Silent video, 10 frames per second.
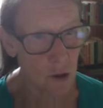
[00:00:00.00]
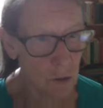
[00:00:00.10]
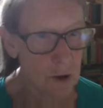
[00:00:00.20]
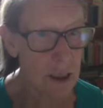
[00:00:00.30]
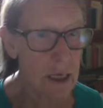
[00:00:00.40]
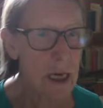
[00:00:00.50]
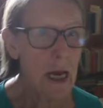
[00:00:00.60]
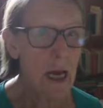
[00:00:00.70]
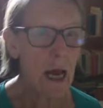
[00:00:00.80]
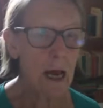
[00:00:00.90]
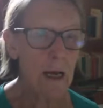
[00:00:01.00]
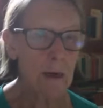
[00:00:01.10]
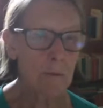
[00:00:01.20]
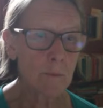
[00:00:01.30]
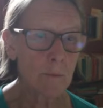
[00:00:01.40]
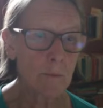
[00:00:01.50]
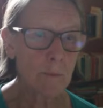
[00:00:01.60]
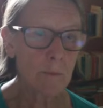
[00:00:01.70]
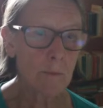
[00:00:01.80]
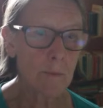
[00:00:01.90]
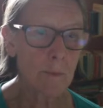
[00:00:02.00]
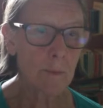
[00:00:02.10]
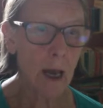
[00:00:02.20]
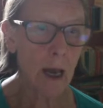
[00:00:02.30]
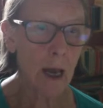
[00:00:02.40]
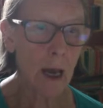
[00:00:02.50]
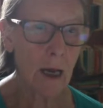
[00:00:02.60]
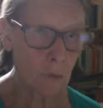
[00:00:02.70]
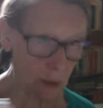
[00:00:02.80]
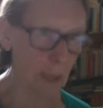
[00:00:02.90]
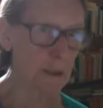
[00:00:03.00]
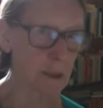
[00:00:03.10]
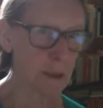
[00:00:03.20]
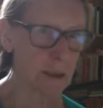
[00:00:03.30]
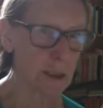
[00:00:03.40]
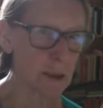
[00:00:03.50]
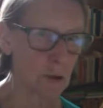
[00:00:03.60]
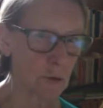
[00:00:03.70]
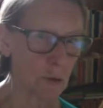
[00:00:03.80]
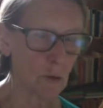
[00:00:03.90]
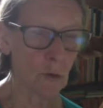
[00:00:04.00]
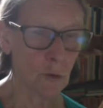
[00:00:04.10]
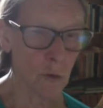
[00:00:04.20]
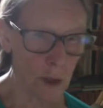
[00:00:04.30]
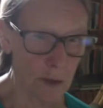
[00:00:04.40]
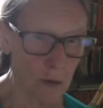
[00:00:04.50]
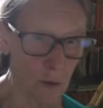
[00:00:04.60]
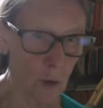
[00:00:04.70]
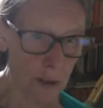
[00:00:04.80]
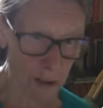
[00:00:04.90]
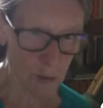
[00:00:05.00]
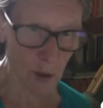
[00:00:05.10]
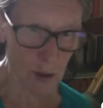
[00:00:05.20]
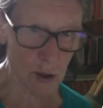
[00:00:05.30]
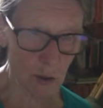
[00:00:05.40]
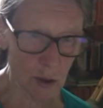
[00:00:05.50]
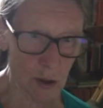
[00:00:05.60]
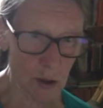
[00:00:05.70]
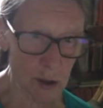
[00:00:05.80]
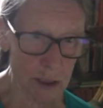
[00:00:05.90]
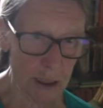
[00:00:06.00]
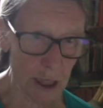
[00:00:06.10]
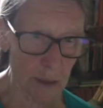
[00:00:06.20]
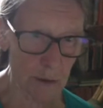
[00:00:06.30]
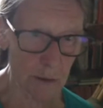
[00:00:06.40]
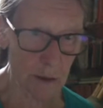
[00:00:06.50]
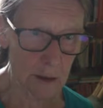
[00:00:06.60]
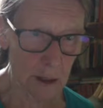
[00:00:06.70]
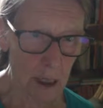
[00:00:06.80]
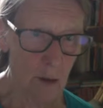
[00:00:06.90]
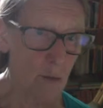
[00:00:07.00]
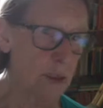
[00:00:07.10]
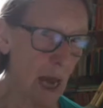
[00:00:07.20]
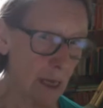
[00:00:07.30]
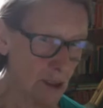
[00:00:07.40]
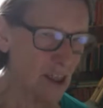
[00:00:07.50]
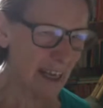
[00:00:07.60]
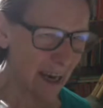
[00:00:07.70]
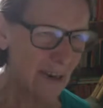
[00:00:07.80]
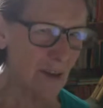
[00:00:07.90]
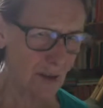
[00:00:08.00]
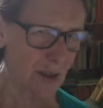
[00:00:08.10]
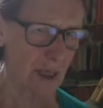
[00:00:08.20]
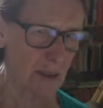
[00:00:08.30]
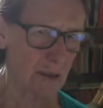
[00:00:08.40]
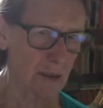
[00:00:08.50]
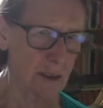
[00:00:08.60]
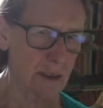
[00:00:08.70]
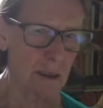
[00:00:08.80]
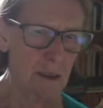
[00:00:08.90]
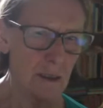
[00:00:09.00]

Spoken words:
talks, I would like to continue with when it's possible to do it again. But actually other things,